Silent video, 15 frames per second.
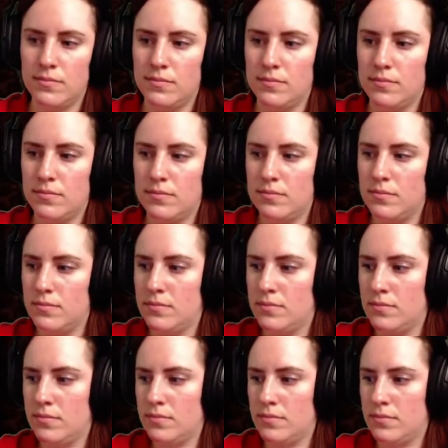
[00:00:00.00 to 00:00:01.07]

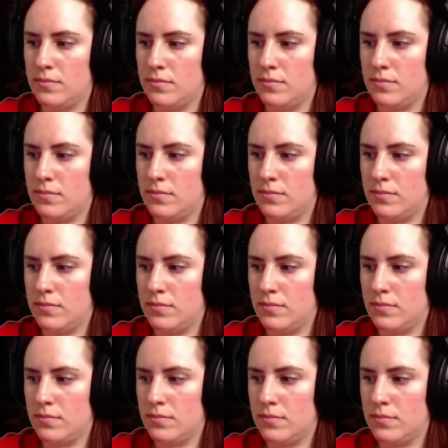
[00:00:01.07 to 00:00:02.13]

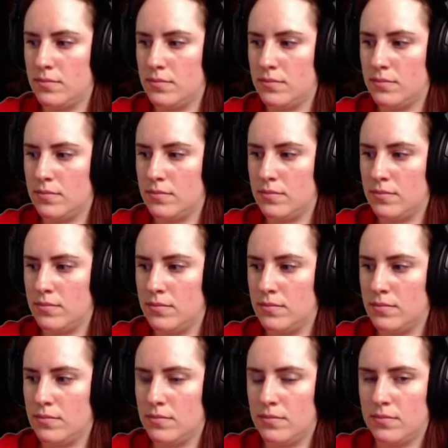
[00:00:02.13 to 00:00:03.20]

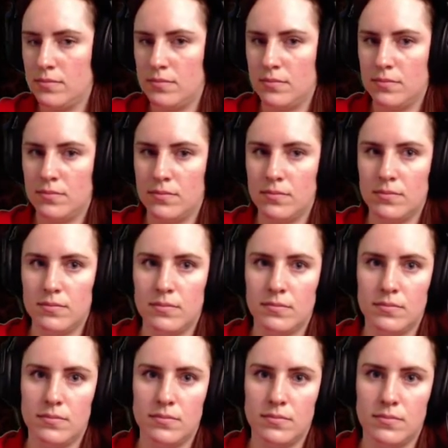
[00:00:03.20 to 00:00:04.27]

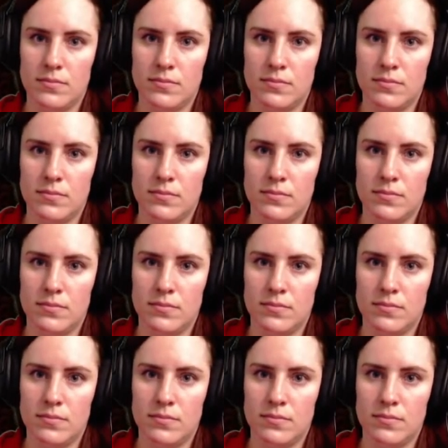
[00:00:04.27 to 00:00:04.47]
(silent)